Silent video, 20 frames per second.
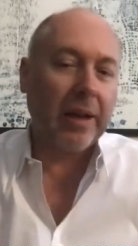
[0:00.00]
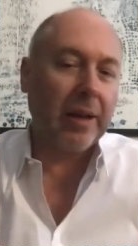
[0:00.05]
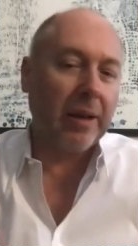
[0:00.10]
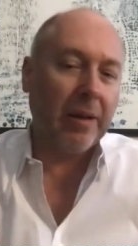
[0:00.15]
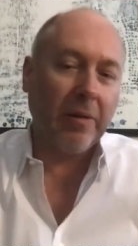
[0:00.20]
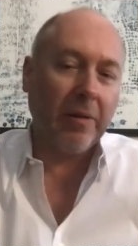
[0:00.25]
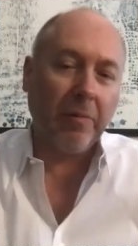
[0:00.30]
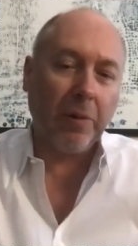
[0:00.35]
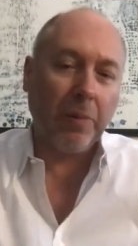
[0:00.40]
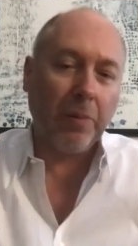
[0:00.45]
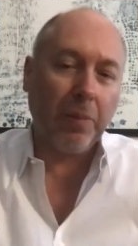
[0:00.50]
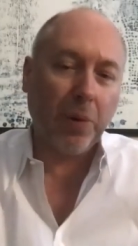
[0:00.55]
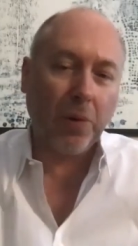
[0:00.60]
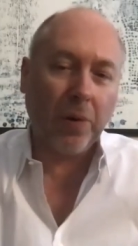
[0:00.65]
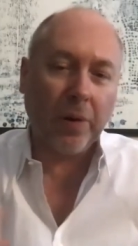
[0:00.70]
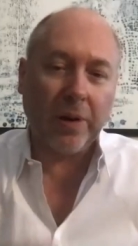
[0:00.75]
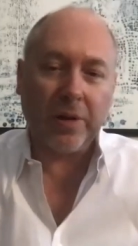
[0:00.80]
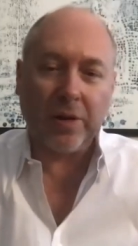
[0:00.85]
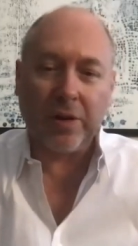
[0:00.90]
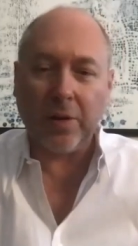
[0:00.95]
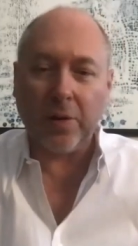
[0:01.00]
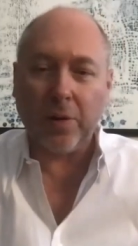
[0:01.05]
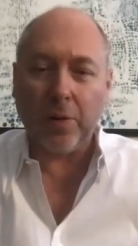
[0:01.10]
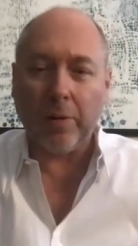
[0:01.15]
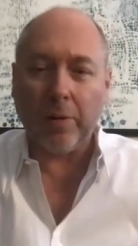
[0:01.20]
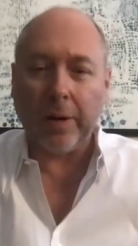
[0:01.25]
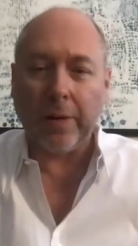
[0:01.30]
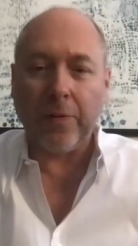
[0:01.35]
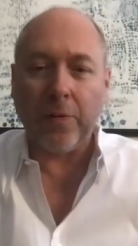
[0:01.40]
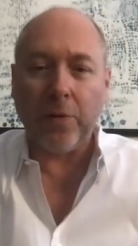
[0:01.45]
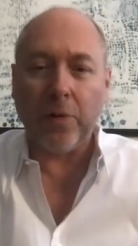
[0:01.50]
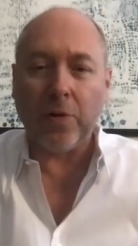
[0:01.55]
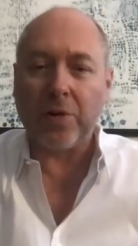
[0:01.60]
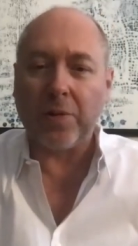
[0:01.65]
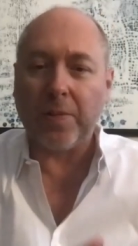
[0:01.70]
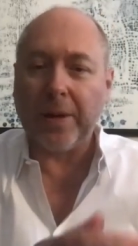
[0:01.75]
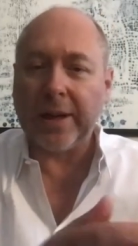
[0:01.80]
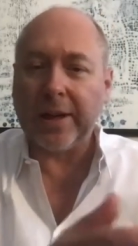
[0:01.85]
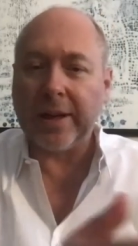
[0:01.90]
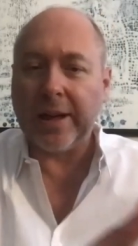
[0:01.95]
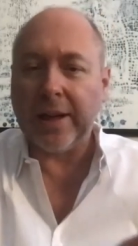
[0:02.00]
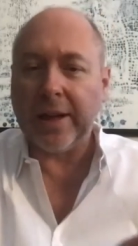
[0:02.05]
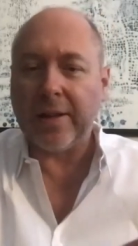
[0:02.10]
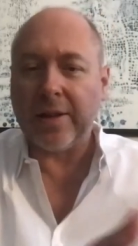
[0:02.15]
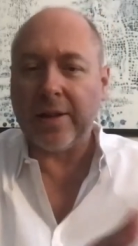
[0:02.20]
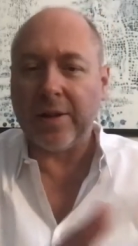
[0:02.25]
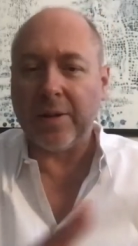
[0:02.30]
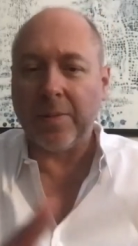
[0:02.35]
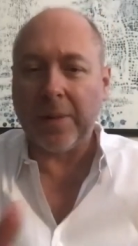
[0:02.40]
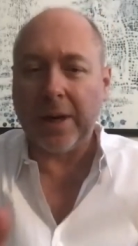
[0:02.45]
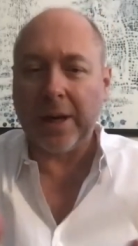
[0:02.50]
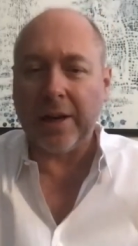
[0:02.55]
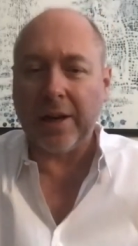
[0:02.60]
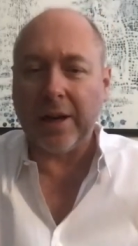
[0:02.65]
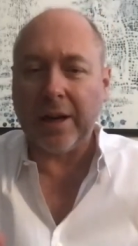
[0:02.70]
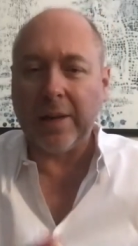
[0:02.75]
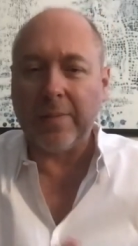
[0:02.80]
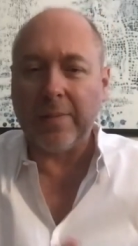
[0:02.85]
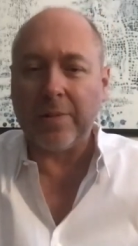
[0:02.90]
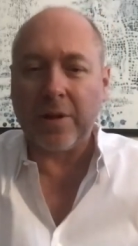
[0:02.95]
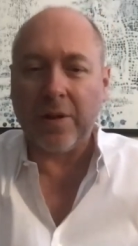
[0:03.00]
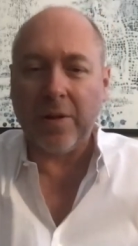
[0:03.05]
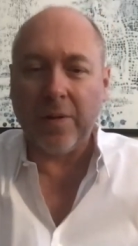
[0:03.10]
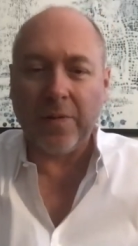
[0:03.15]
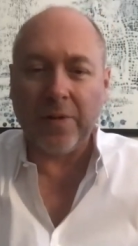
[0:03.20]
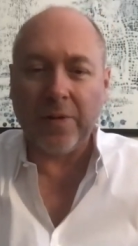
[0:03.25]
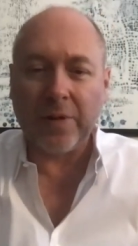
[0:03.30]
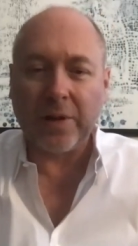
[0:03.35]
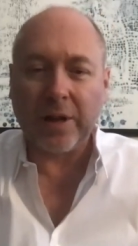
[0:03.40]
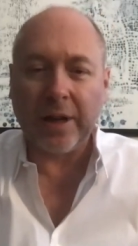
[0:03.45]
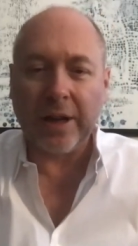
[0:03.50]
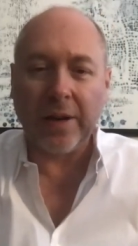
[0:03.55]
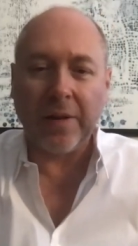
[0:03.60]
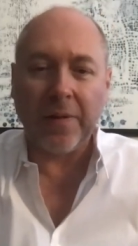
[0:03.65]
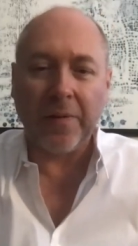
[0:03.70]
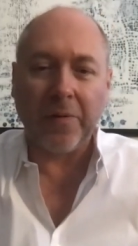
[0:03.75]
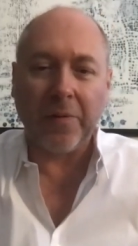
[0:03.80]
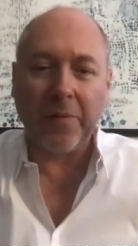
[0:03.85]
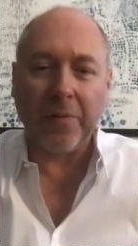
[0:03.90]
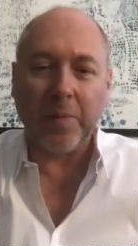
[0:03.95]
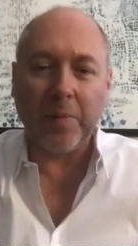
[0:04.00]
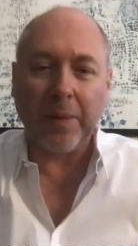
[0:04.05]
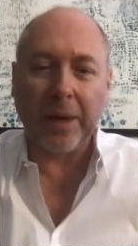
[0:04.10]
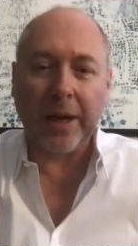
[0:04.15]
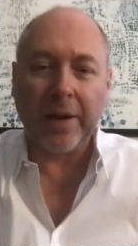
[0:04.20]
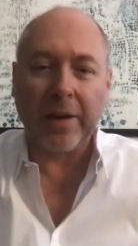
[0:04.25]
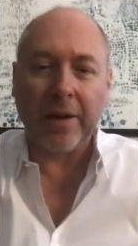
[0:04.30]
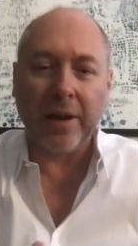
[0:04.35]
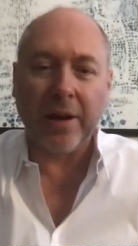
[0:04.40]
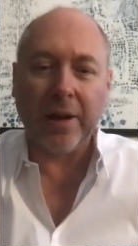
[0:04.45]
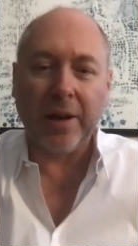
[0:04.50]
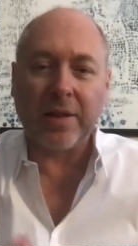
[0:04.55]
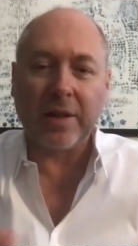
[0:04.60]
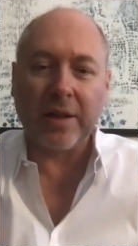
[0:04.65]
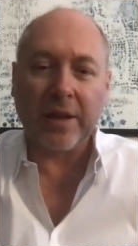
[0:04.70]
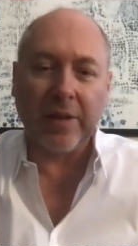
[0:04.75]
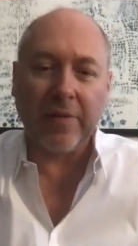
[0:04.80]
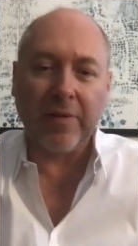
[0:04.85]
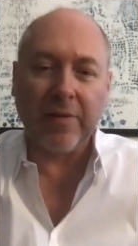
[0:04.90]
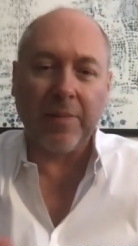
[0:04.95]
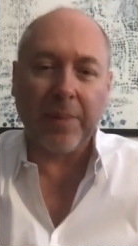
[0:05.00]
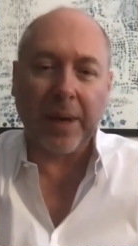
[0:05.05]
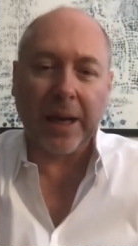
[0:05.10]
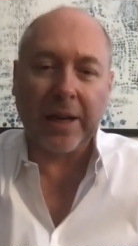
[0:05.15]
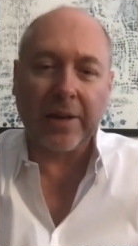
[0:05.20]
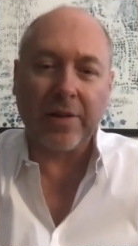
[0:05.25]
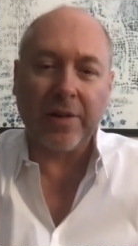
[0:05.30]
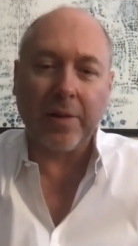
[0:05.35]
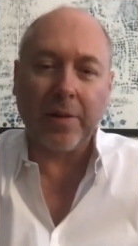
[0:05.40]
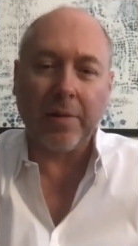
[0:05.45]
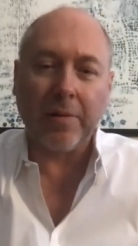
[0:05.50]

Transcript: uh, report it to law enforcement, get the domain names confiscated from the bad guys and given back to the